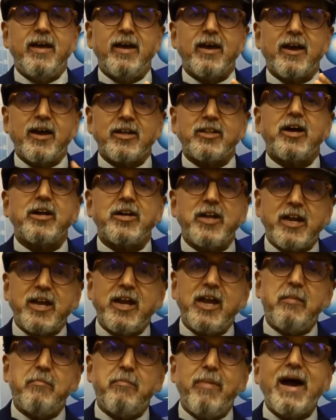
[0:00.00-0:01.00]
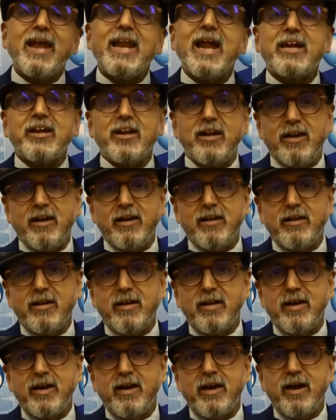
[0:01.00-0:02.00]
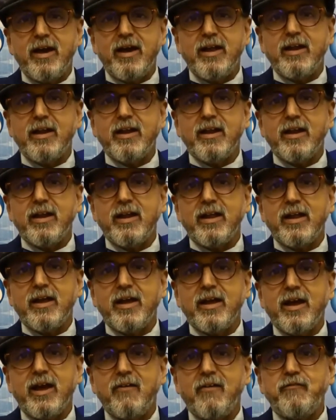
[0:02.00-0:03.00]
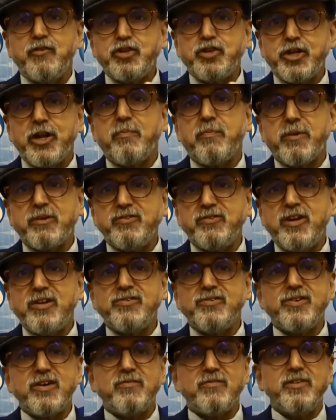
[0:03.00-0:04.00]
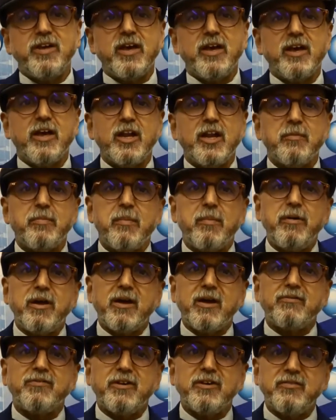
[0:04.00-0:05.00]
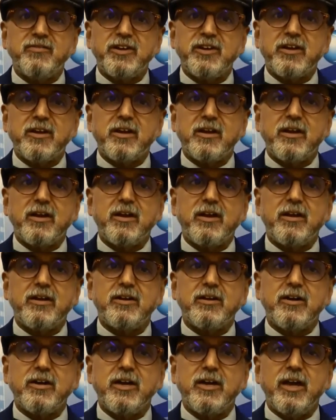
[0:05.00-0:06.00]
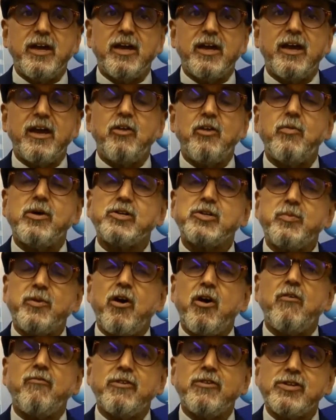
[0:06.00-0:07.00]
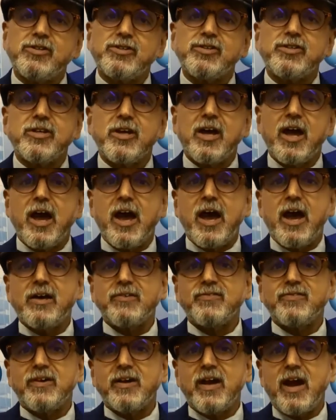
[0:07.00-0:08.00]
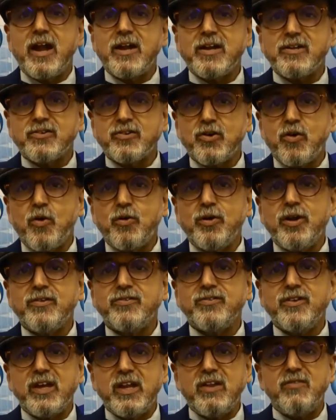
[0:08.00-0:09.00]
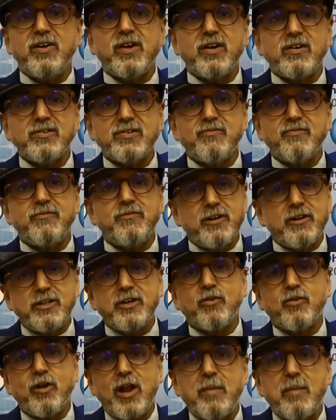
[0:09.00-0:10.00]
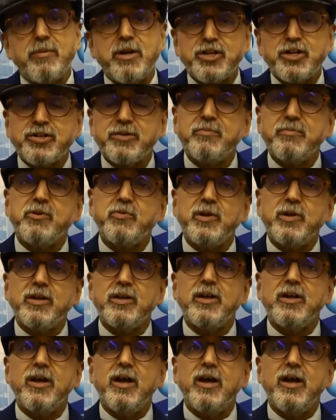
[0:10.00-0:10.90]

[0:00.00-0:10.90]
Qatar-Turkey bilateral and official presidency of the Republic of Turkey Investment Office has underscored the significance of further collaboration between